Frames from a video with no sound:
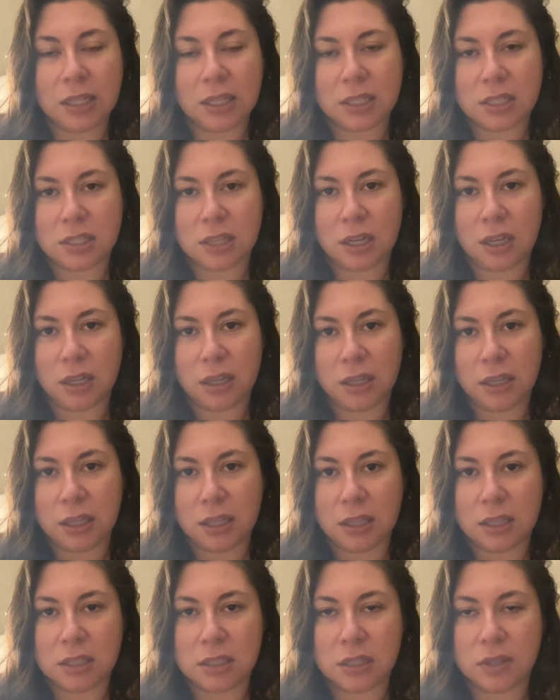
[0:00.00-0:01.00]
Let's not get
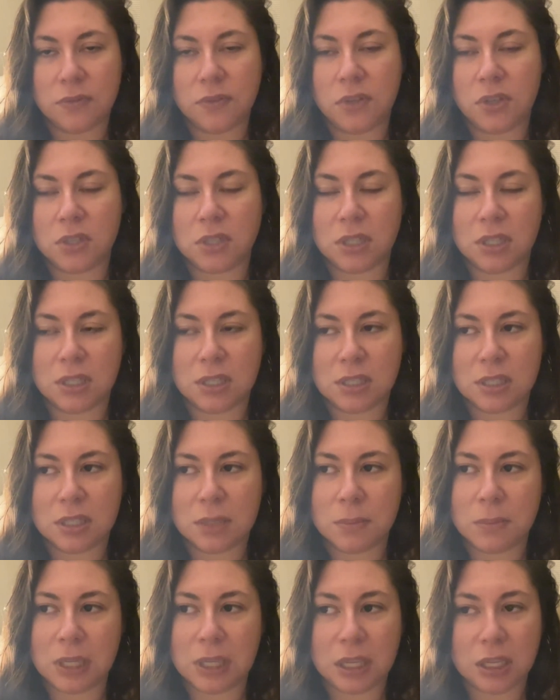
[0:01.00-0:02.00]
this confused. And this is
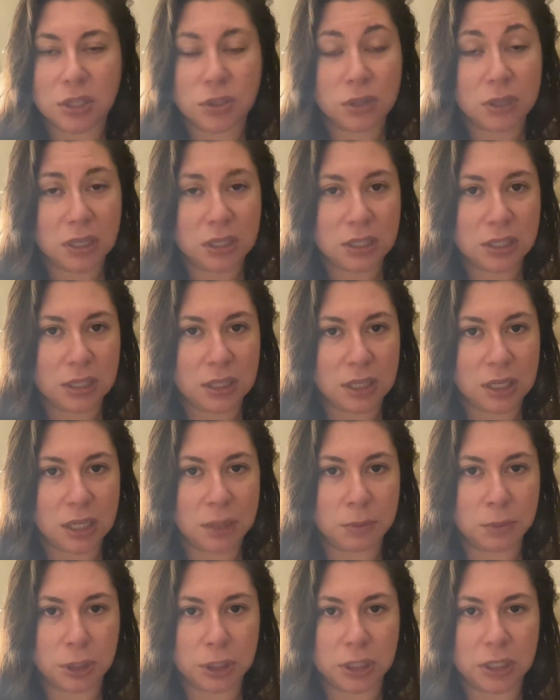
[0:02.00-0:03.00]
something interesting that
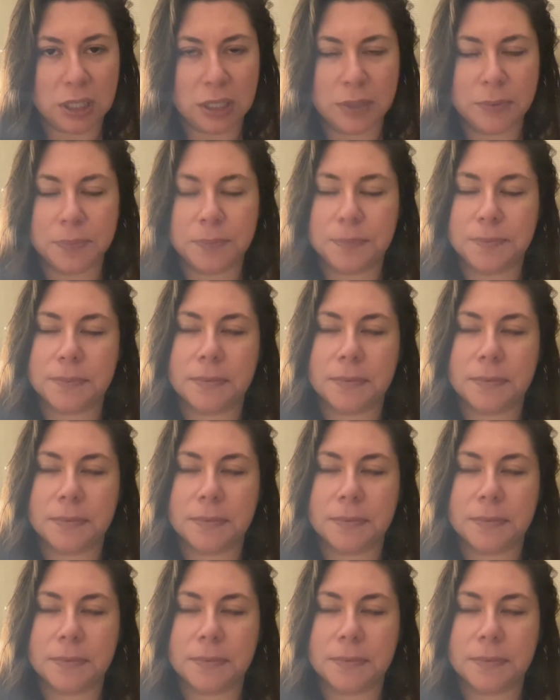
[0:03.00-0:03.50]
I'm learning.